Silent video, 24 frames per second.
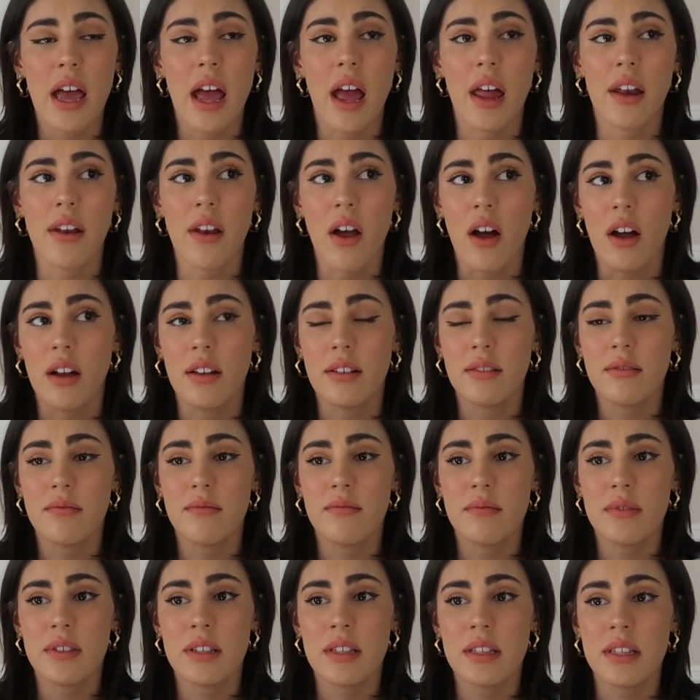and not
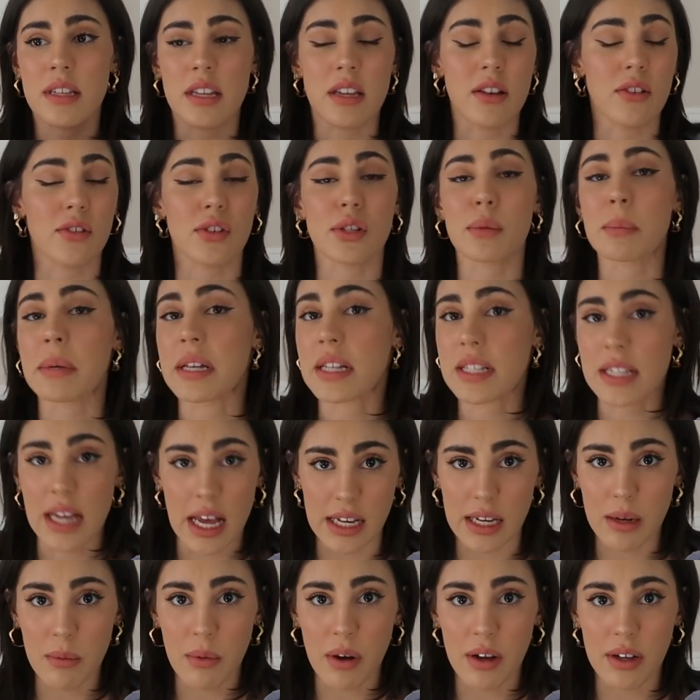see or speak to
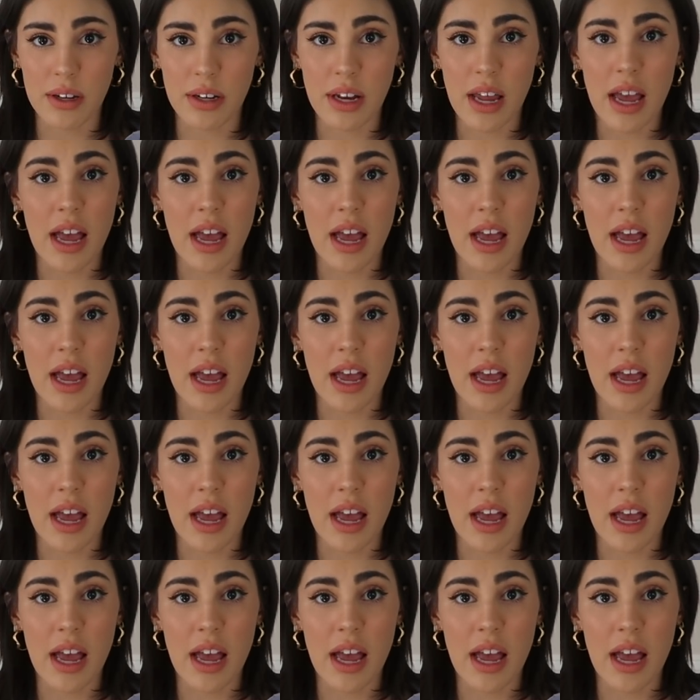anyone.